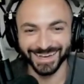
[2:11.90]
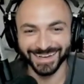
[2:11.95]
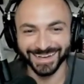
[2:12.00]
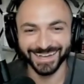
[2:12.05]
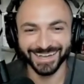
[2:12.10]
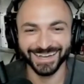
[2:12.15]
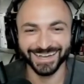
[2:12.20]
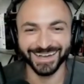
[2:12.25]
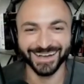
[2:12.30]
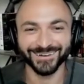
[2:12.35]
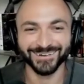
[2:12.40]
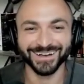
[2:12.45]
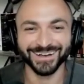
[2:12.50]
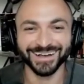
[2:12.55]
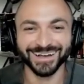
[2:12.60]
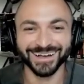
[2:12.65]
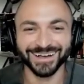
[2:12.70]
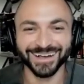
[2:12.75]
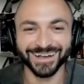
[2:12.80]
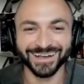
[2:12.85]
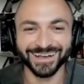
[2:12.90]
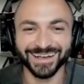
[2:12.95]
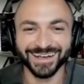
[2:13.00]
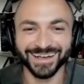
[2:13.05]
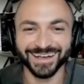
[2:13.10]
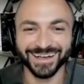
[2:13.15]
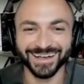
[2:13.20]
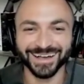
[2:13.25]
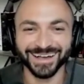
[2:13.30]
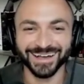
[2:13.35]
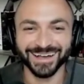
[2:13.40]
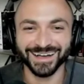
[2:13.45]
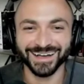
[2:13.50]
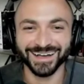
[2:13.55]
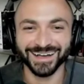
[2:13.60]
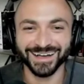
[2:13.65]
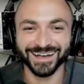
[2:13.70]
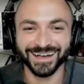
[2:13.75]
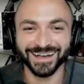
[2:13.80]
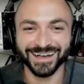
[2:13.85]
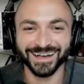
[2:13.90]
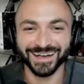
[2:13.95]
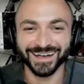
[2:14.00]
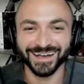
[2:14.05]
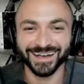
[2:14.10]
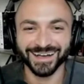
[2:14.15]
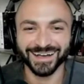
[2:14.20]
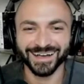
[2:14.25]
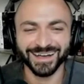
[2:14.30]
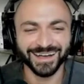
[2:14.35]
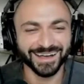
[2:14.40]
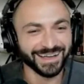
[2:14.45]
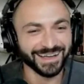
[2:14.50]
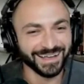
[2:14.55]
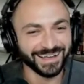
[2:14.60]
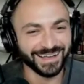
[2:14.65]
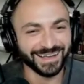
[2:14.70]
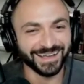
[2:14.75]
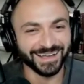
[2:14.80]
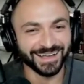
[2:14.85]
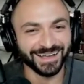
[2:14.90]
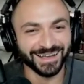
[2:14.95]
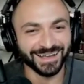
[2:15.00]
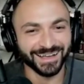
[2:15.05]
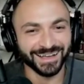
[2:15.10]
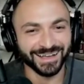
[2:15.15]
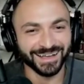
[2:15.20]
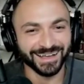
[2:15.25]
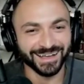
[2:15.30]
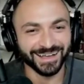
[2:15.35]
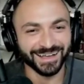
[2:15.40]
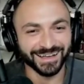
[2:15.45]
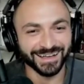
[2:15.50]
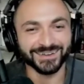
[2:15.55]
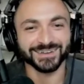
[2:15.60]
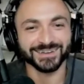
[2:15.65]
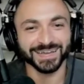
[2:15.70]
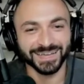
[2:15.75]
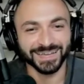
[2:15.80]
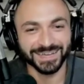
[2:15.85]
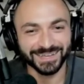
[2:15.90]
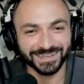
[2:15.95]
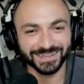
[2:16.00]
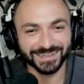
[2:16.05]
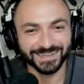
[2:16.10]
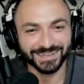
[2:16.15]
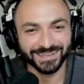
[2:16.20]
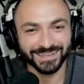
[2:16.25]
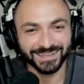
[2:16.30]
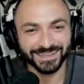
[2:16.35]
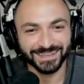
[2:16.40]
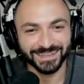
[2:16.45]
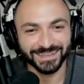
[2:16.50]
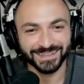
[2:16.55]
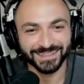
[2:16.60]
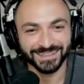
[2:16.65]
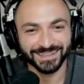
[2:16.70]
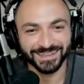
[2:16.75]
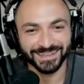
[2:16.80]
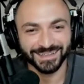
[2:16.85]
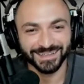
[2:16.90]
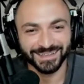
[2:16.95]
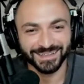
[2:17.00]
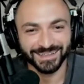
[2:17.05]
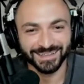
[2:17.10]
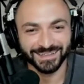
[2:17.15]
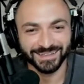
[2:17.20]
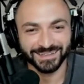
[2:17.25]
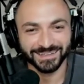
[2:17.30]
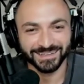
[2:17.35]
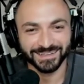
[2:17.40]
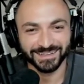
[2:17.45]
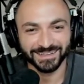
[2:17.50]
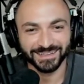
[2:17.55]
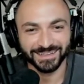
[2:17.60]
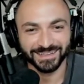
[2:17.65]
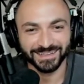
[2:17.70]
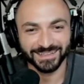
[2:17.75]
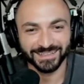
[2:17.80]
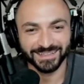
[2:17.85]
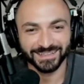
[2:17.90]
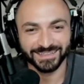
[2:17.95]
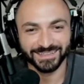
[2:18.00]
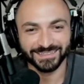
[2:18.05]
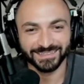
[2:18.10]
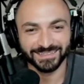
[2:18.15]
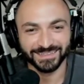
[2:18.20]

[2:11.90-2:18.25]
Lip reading: (silent)